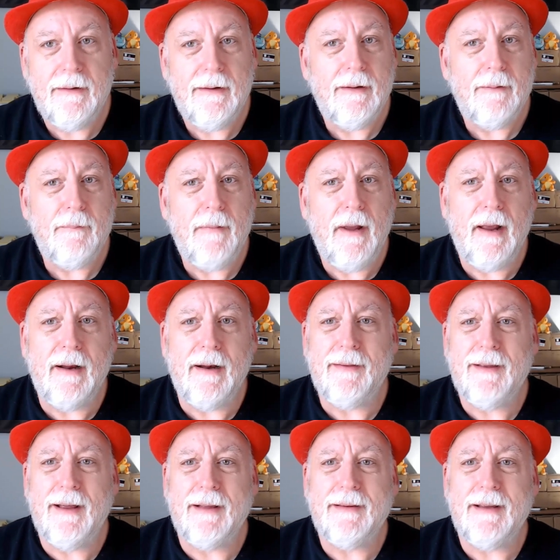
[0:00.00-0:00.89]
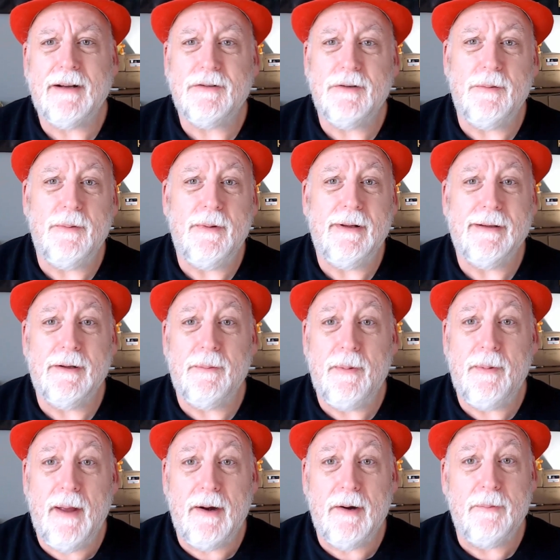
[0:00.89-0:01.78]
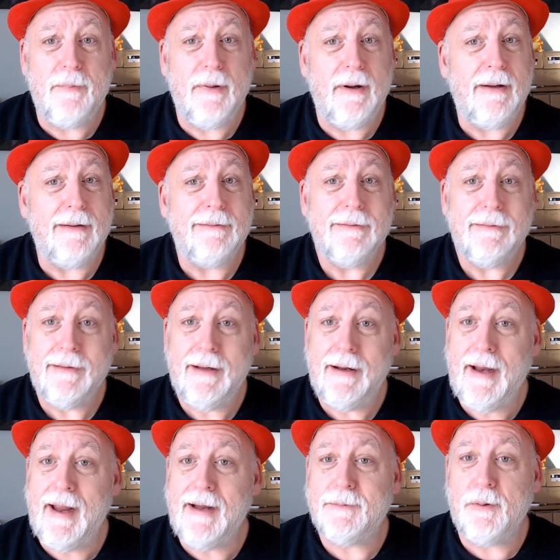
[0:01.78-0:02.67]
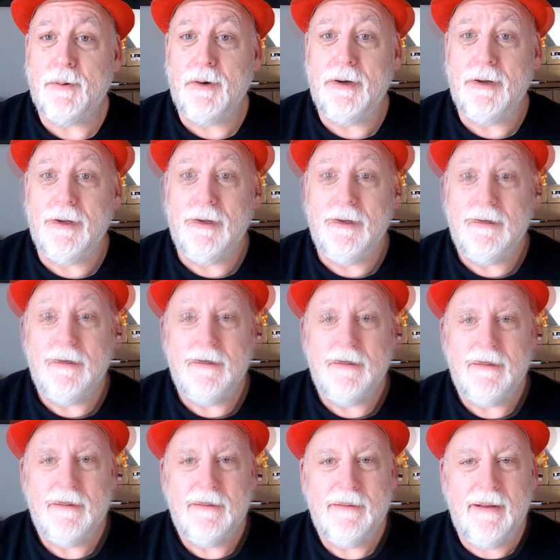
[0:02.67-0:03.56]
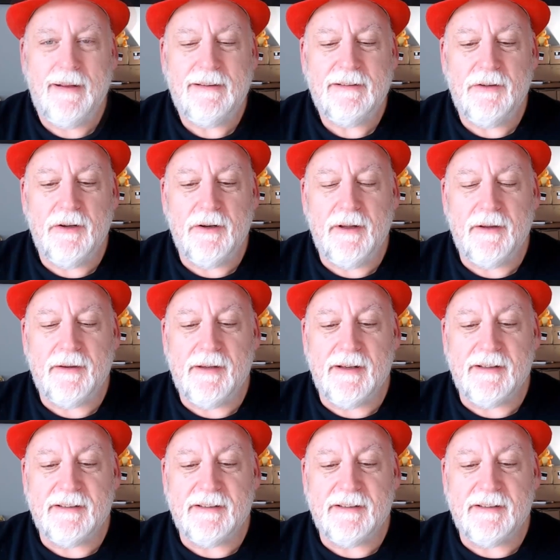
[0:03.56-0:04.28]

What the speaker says: Man, I thought that should be a little better, but an 8's pretty good. Let's look at this